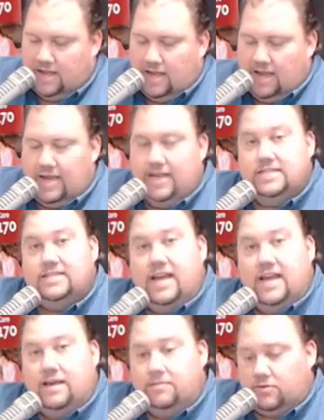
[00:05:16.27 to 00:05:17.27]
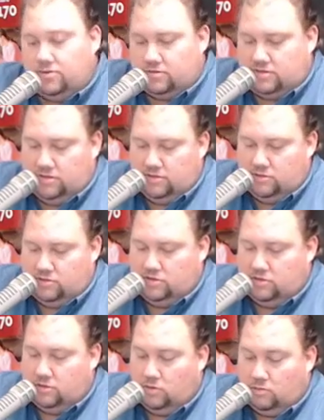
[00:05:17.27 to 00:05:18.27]
he's able to
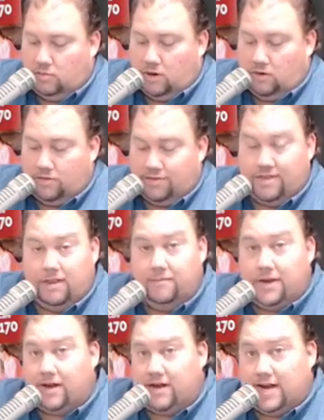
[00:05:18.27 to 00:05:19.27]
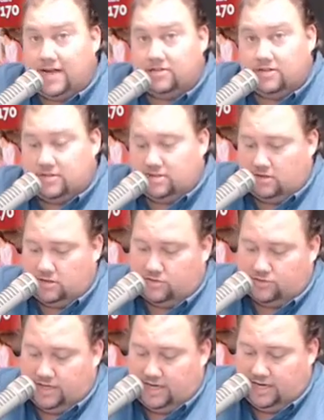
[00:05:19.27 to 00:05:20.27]
do both bariatric
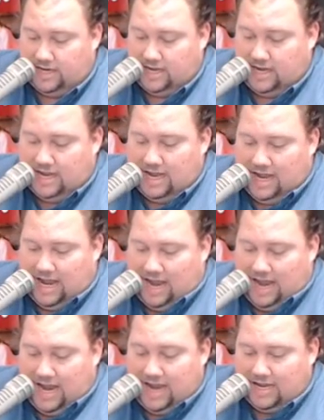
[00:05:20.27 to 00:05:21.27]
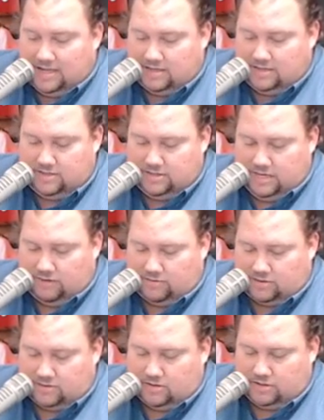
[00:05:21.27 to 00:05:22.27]
surgery and
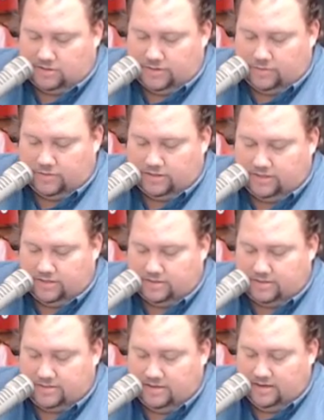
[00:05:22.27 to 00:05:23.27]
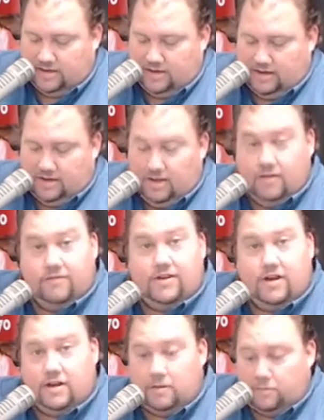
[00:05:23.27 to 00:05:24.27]
general surgery, which is
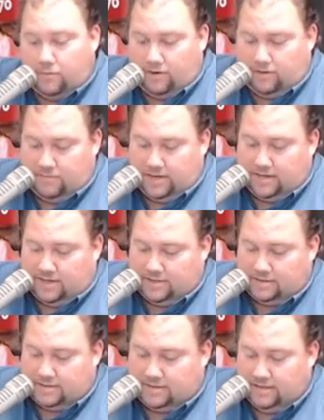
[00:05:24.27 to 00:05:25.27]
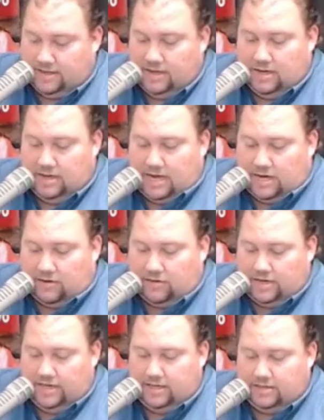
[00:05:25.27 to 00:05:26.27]
very important because not
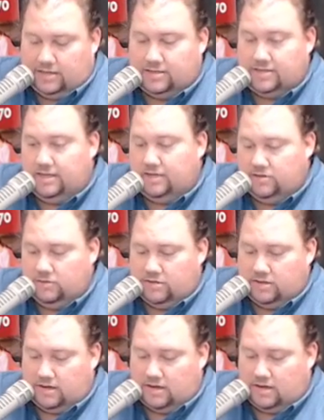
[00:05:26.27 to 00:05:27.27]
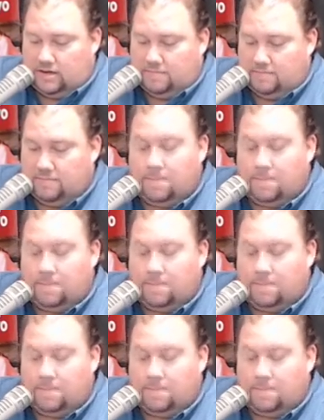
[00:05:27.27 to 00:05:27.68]
only does he do the